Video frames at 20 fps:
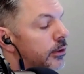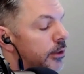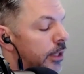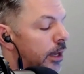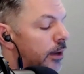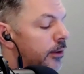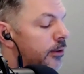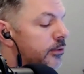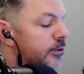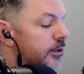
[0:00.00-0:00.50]
you
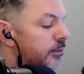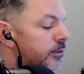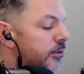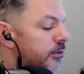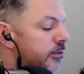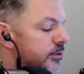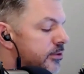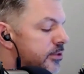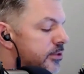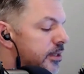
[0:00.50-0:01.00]
allow yourself
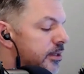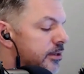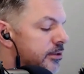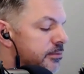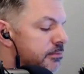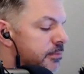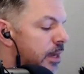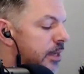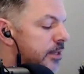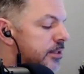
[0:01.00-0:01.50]
to succeed
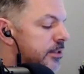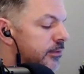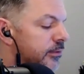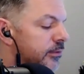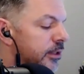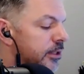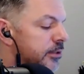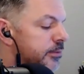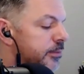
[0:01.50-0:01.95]
as massively